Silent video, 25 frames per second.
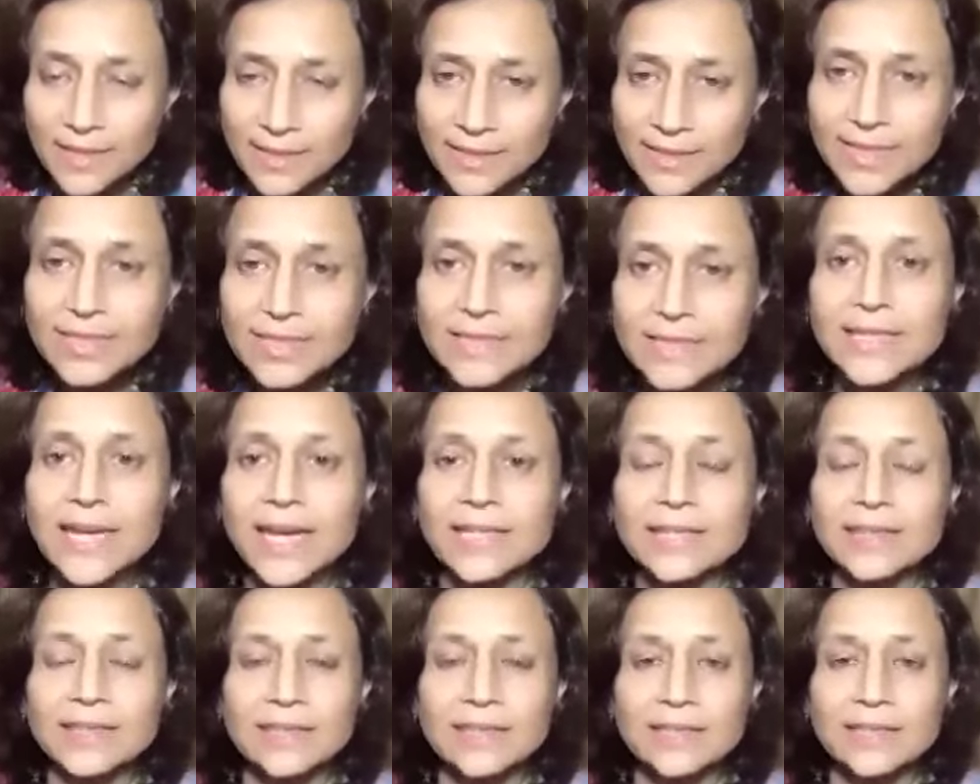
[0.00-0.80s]
Is
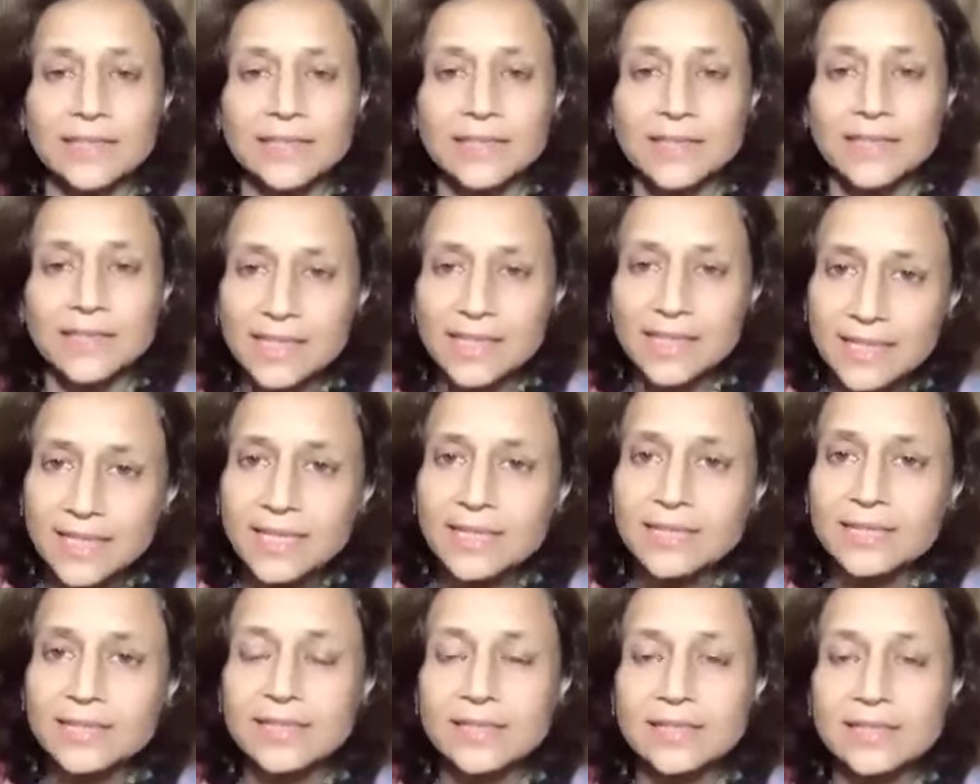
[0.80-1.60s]
death,
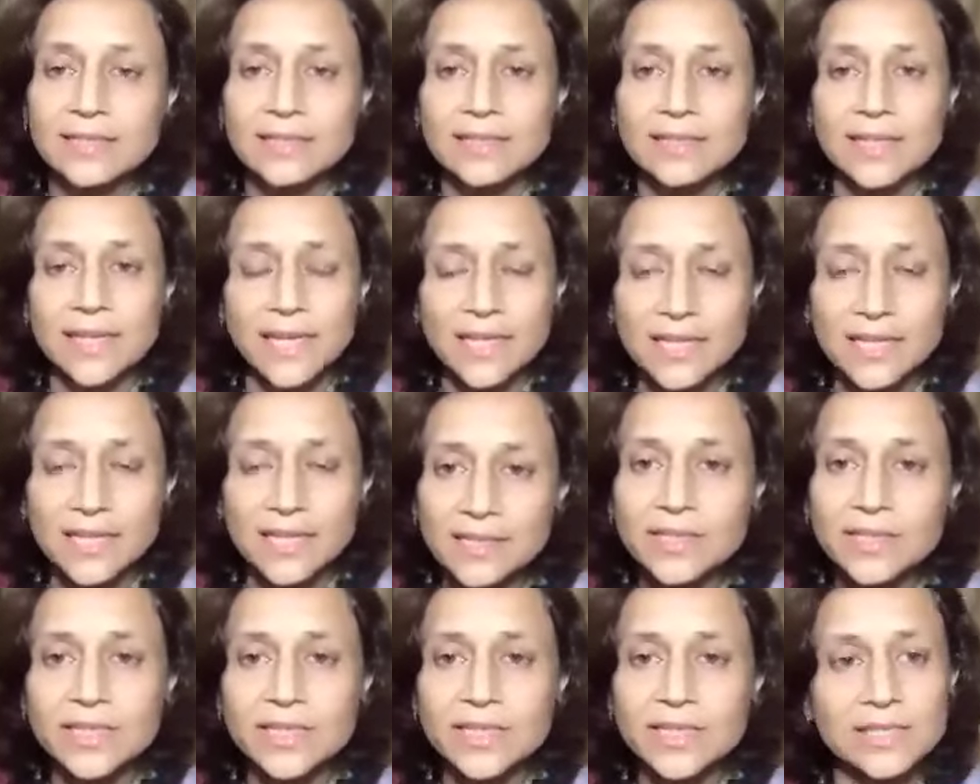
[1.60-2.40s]
disease,
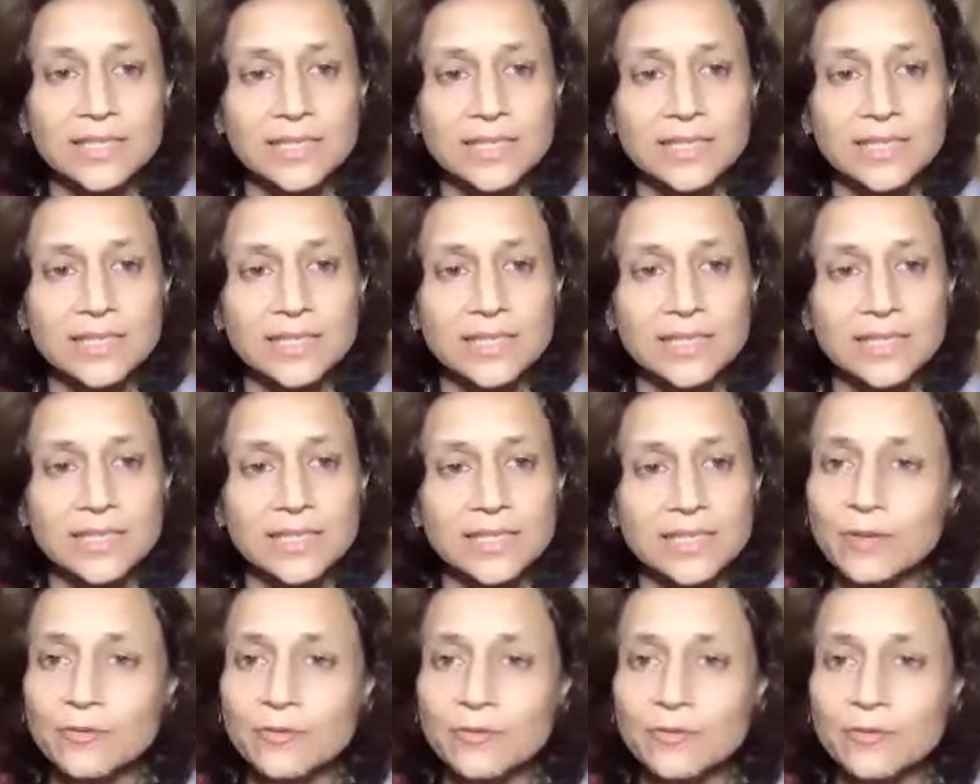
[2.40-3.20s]
ignorance,
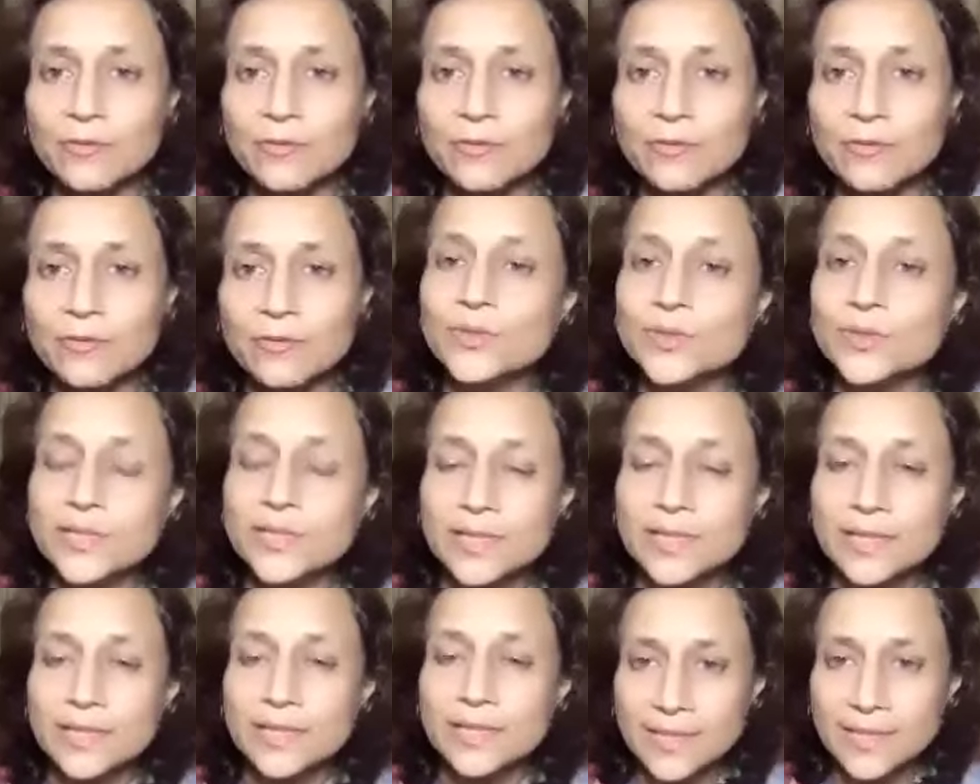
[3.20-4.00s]
suffering, falsehood.
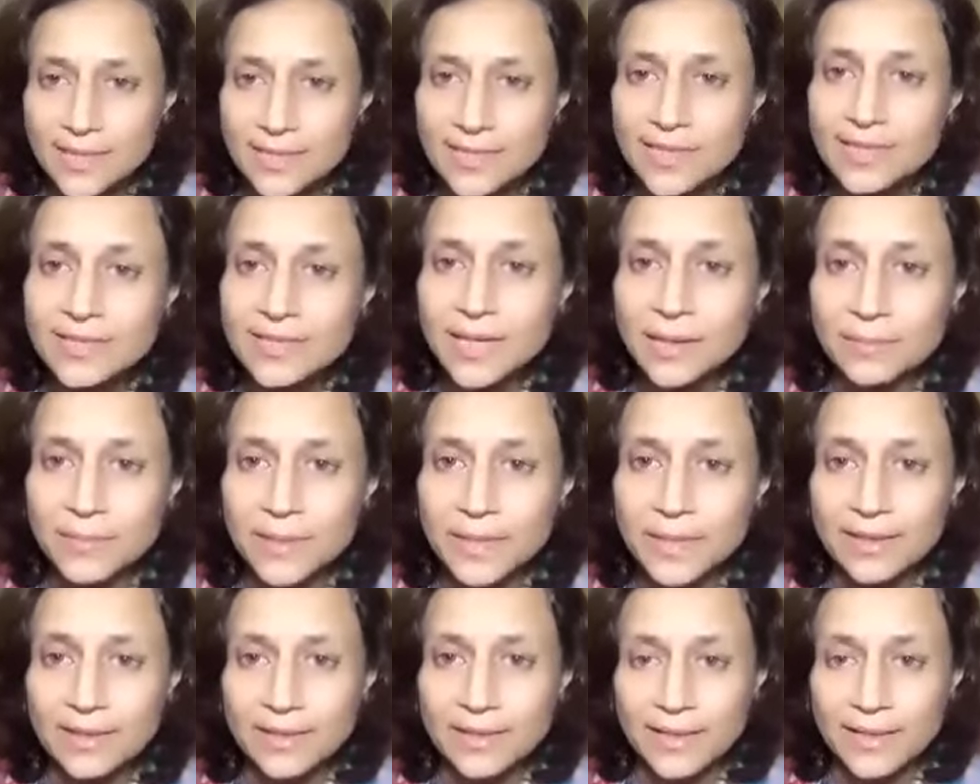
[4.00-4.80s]
This is
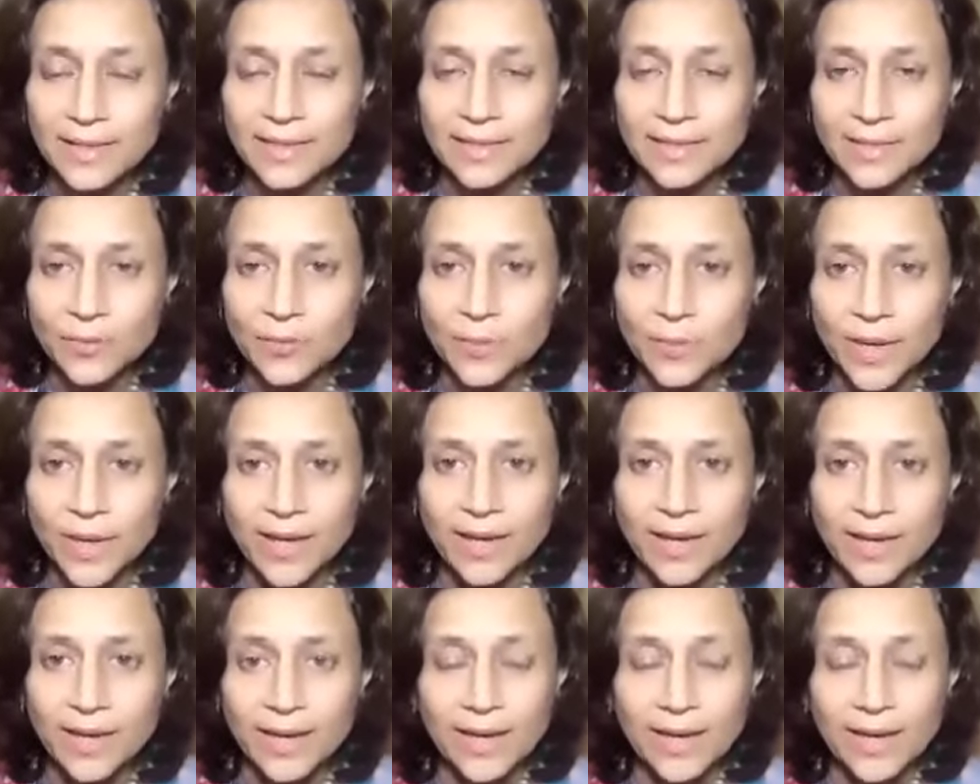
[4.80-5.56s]
coming in the way.